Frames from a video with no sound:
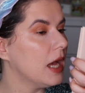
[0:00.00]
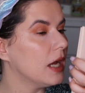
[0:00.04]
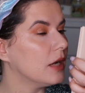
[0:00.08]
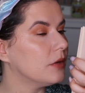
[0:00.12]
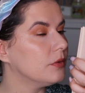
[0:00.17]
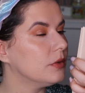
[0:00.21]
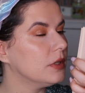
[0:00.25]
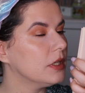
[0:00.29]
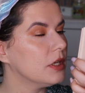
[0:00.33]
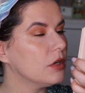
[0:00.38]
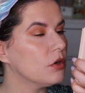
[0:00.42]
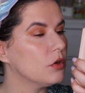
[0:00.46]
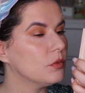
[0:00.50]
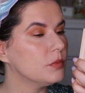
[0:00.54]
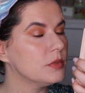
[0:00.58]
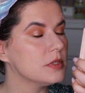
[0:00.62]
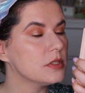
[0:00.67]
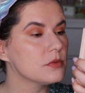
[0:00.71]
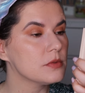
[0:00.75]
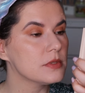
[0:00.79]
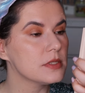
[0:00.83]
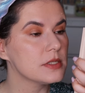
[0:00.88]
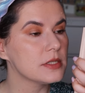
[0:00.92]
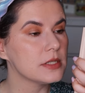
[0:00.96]
I really hope
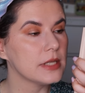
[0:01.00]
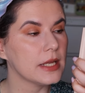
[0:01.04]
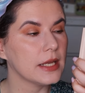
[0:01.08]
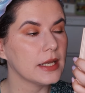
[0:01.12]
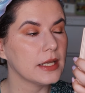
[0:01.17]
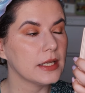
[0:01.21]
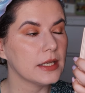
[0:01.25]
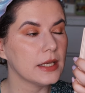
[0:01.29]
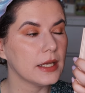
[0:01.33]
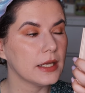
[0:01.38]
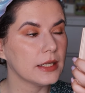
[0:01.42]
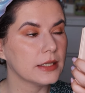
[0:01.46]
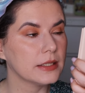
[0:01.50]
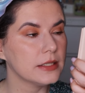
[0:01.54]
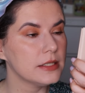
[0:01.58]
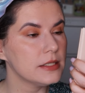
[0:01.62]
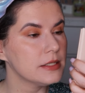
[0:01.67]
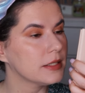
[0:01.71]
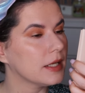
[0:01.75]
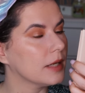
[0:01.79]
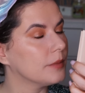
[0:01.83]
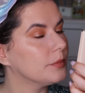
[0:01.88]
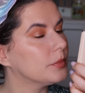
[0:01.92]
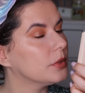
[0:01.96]
this will stay at
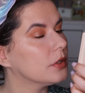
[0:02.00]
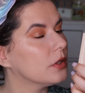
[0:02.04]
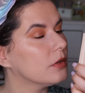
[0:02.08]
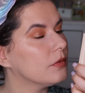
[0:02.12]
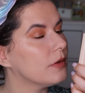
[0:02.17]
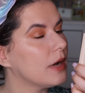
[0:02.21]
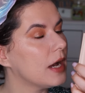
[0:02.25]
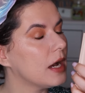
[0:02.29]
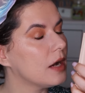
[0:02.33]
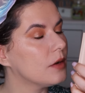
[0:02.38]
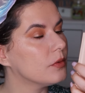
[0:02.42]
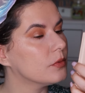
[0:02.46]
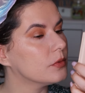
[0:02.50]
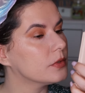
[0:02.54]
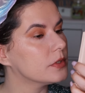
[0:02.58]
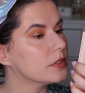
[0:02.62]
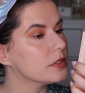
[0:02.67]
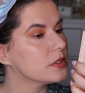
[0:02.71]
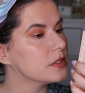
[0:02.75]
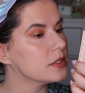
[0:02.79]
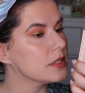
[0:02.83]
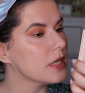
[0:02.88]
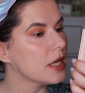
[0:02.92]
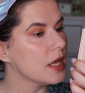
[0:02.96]
least couple of
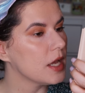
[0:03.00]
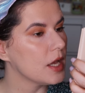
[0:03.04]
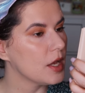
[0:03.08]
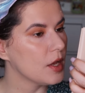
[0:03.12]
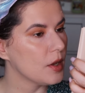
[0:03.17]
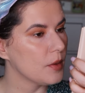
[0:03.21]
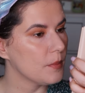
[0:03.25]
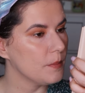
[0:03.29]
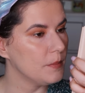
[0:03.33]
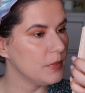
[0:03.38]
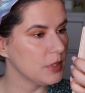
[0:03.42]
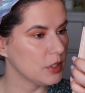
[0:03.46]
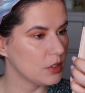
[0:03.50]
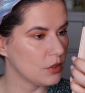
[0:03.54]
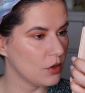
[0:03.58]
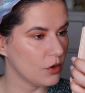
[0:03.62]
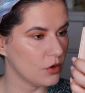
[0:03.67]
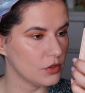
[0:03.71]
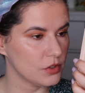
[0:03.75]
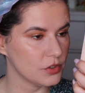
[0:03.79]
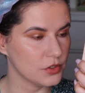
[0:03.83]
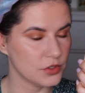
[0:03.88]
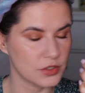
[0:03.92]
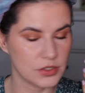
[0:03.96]
hours
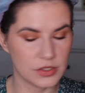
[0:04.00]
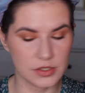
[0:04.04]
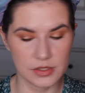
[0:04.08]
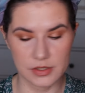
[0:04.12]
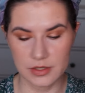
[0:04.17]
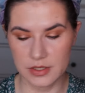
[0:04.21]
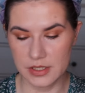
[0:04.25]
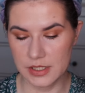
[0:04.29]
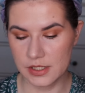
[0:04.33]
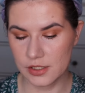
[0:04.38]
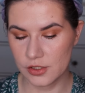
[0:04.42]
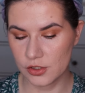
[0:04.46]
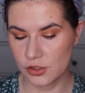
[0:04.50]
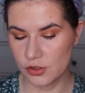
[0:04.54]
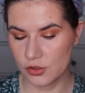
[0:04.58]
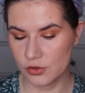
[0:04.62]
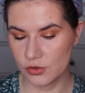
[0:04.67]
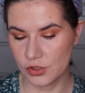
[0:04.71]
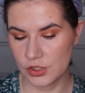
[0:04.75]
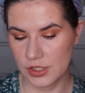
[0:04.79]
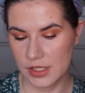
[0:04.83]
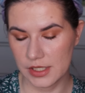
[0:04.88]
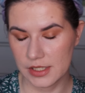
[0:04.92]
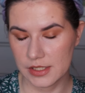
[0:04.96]
because these
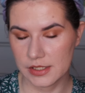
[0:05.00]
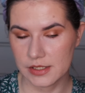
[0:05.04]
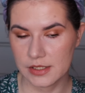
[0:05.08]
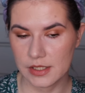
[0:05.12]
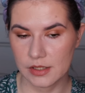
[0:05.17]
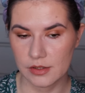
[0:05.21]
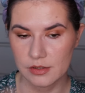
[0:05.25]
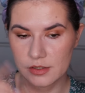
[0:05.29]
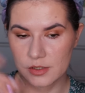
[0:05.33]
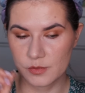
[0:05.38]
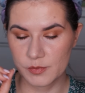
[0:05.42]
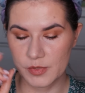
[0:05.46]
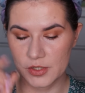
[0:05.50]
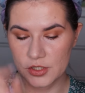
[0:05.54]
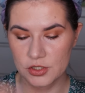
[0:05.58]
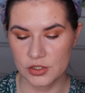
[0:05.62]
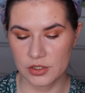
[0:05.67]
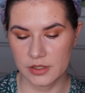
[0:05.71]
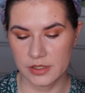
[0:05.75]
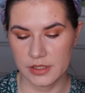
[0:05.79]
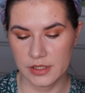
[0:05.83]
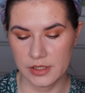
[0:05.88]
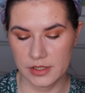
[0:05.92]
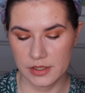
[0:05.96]
two shades,
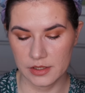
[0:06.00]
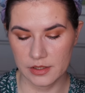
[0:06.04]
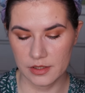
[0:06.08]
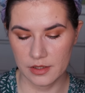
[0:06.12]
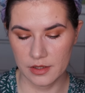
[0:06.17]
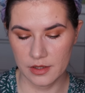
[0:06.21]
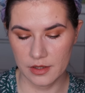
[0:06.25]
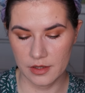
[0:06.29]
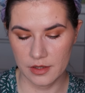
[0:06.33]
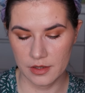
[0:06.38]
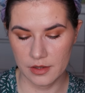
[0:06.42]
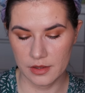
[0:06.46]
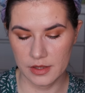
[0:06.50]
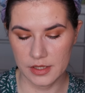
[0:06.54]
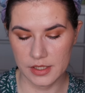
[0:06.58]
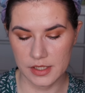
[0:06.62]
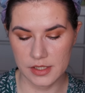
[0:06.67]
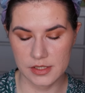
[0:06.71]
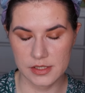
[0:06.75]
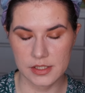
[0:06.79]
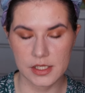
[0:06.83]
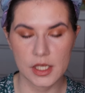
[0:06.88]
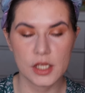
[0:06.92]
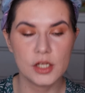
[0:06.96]
especially uh,
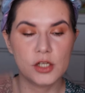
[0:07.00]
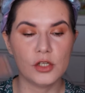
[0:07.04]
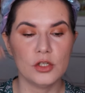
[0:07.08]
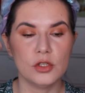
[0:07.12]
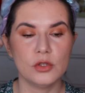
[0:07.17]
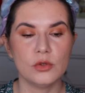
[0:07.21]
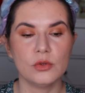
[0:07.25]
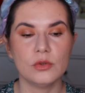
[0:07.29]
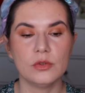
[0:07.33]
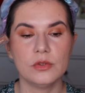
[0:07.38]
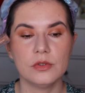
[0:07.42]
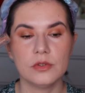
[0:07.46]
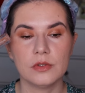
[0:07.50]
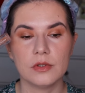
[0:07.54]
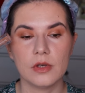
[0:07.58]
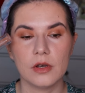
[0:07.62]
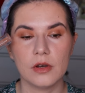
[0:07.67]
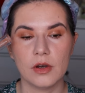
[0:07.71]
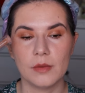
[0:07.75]
this nude,